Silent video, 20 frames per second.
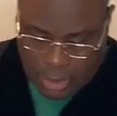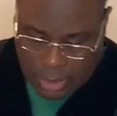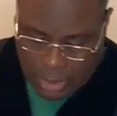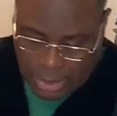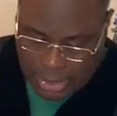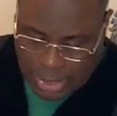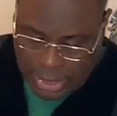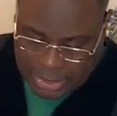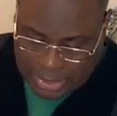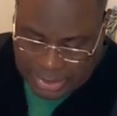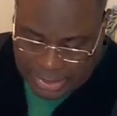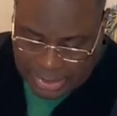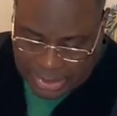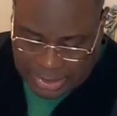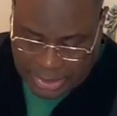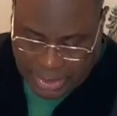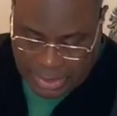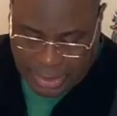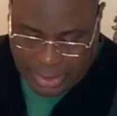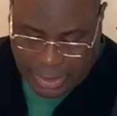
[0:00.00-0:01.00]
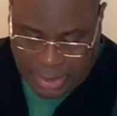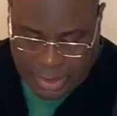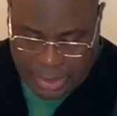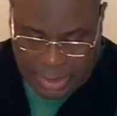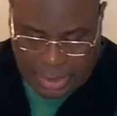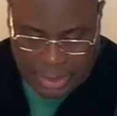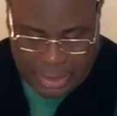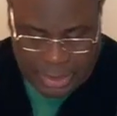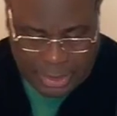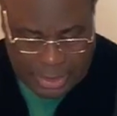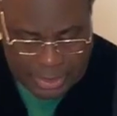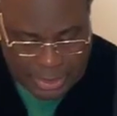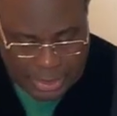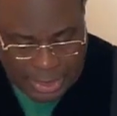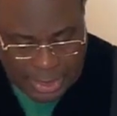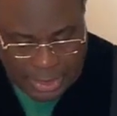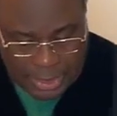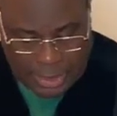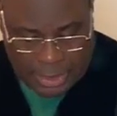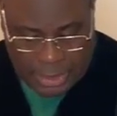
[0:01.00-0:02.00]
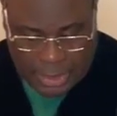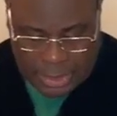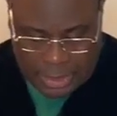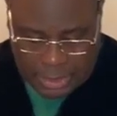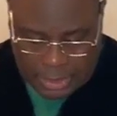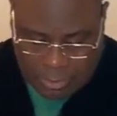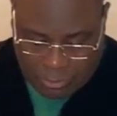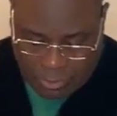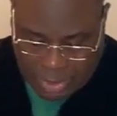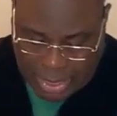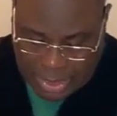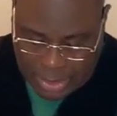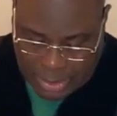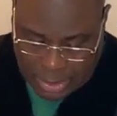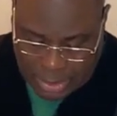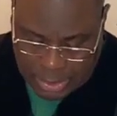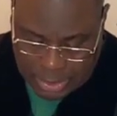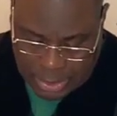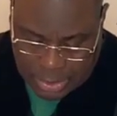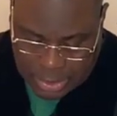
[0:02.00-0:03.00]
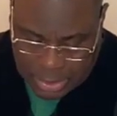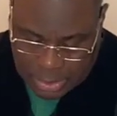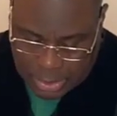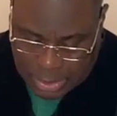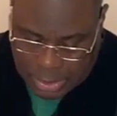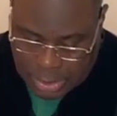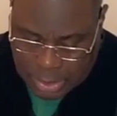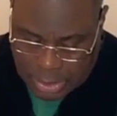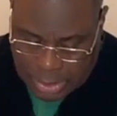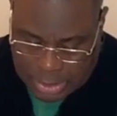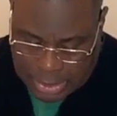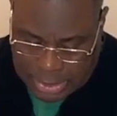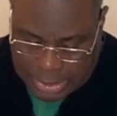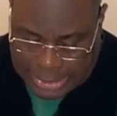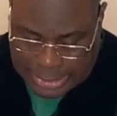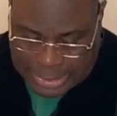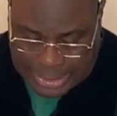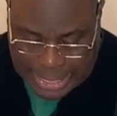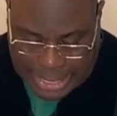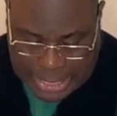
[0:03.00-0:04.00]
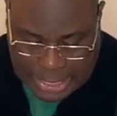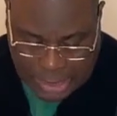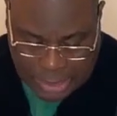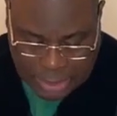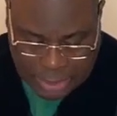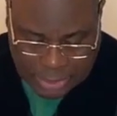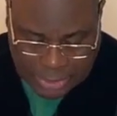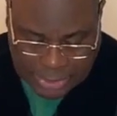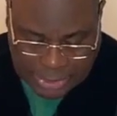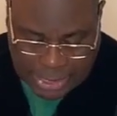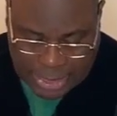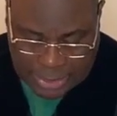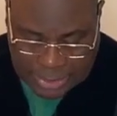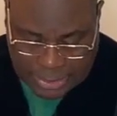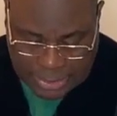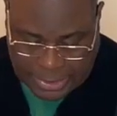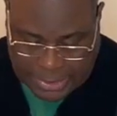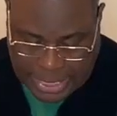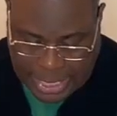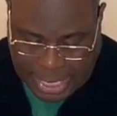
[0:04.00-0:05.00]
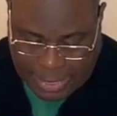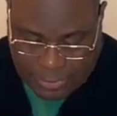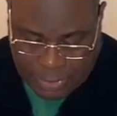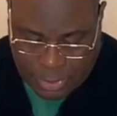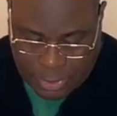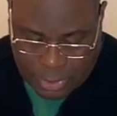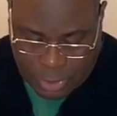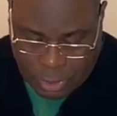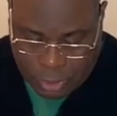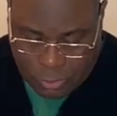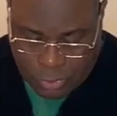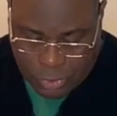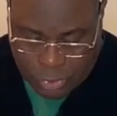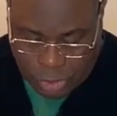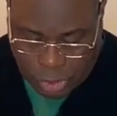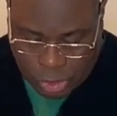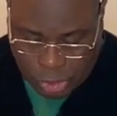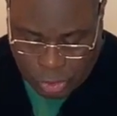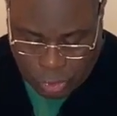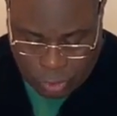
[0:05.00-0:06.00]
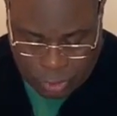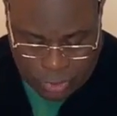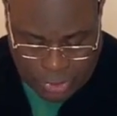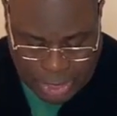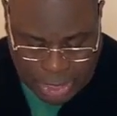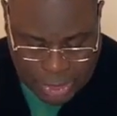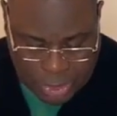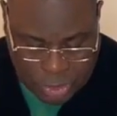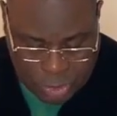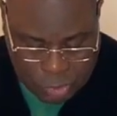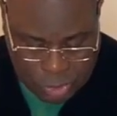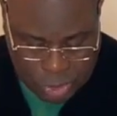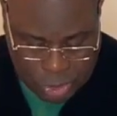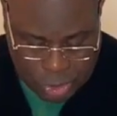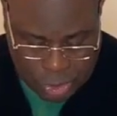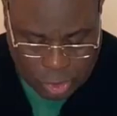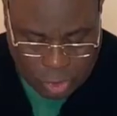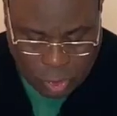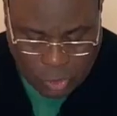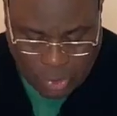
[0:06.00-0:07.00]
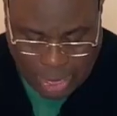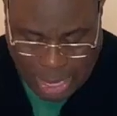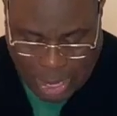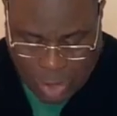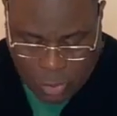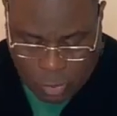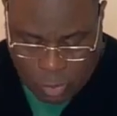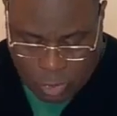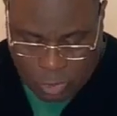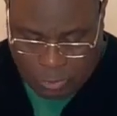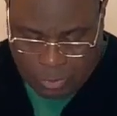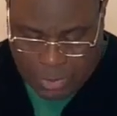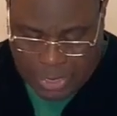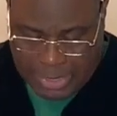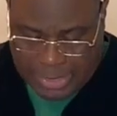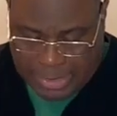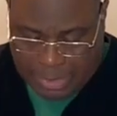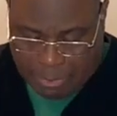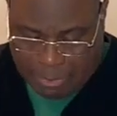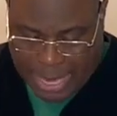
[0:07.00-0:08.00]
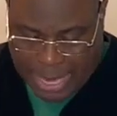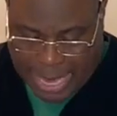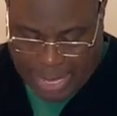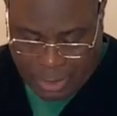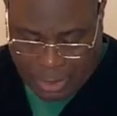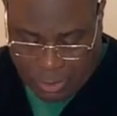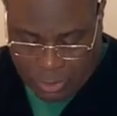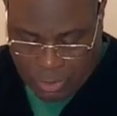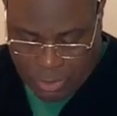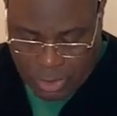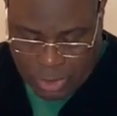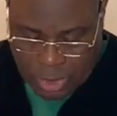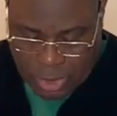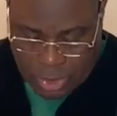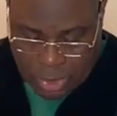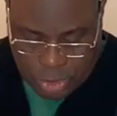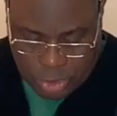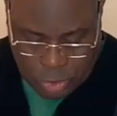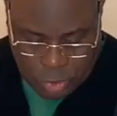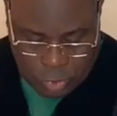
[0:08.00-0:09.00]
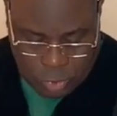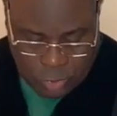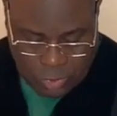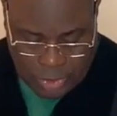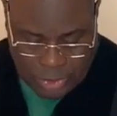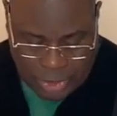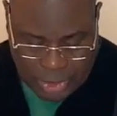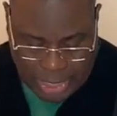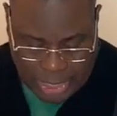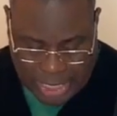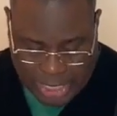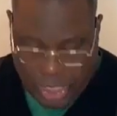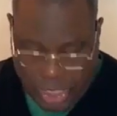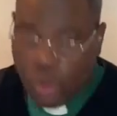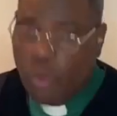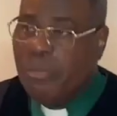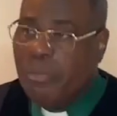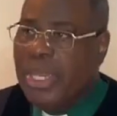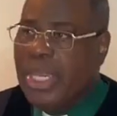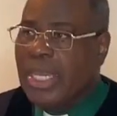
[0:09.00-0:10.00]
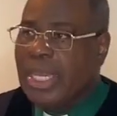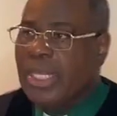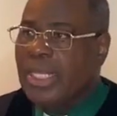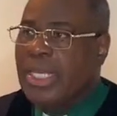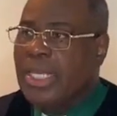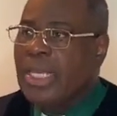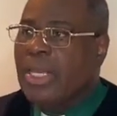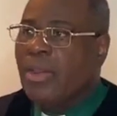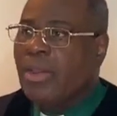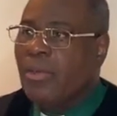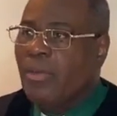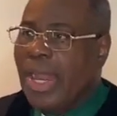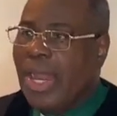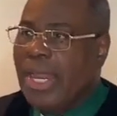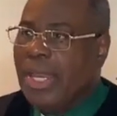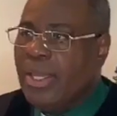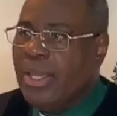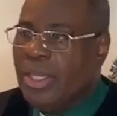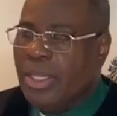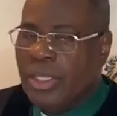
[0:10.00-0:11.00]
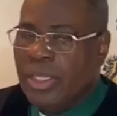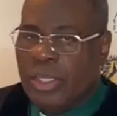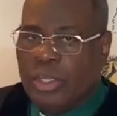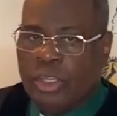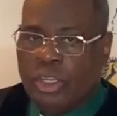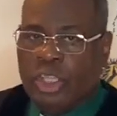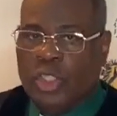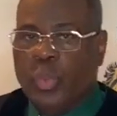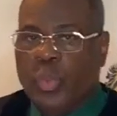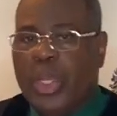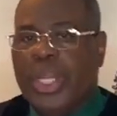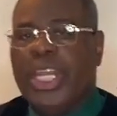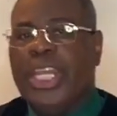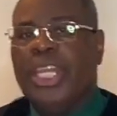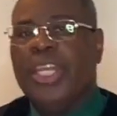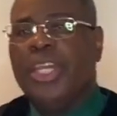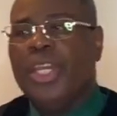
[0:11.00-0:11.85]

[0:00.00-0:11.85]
Now listen to this then. He said, right? "And Achish said to David, know you're sure that you shall go out with me to battle, you and your men," right? Because what he